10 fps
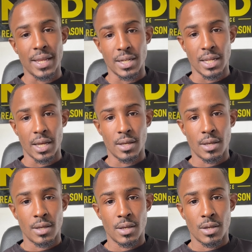than that.
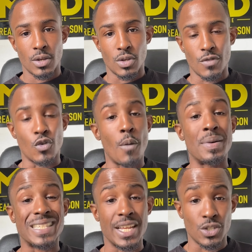You've got
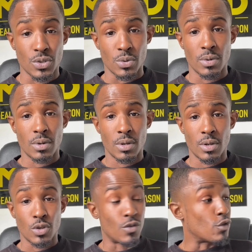potential.
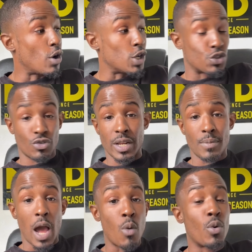You've got a dream.
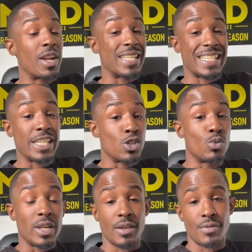I want to see you
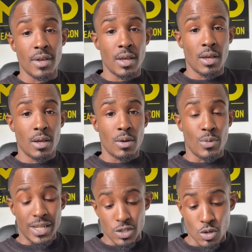live. We
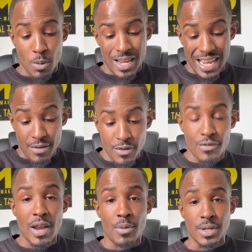need to stop giving
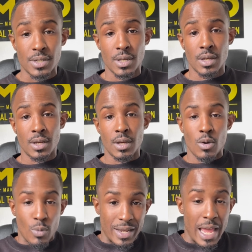flowers
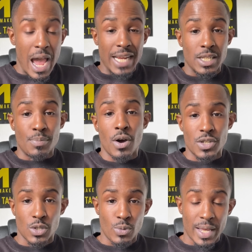when they actually passed
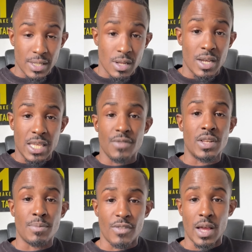away and start giving
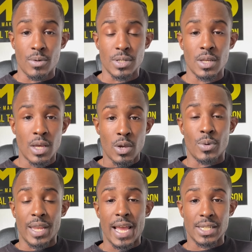them flowers
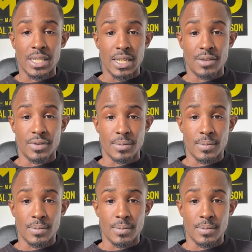when they're actually living.